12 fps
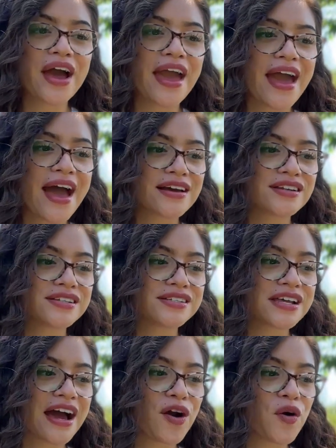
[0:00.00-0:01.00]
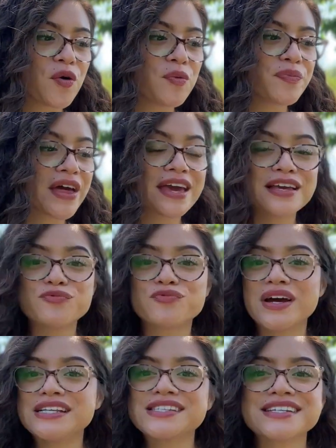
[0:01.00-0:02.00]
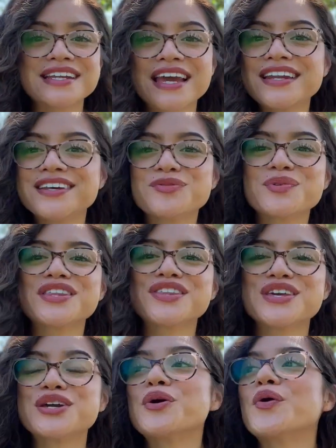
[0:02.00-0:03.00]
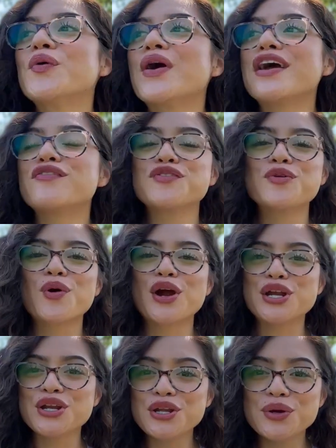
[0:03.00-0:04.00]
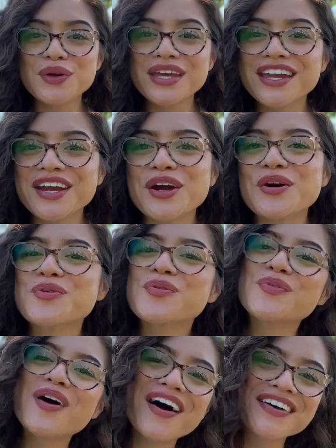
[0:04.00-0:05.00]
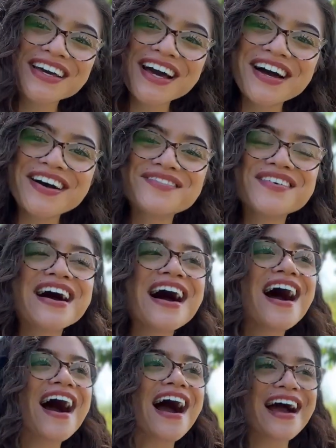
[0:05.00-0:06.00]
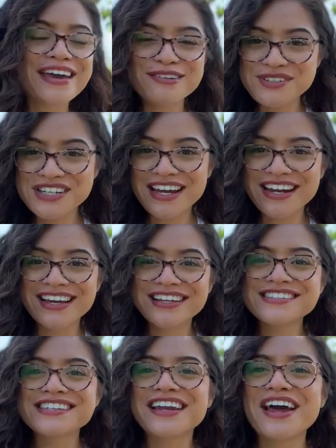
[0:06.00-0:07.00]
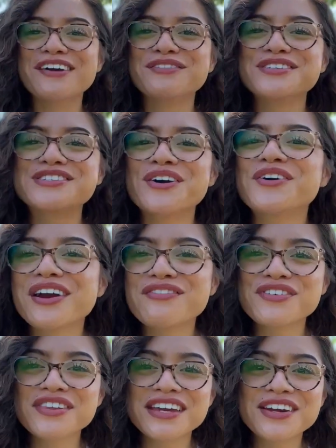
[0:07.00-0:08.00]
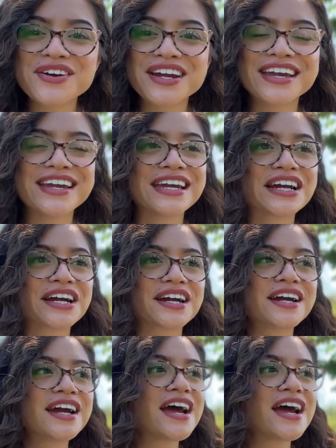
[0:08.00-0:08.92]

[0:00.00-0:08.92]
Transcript: and I hope that it resonated with you. If you are new here, welcome. I am Janice, and I am so grateful that you are here.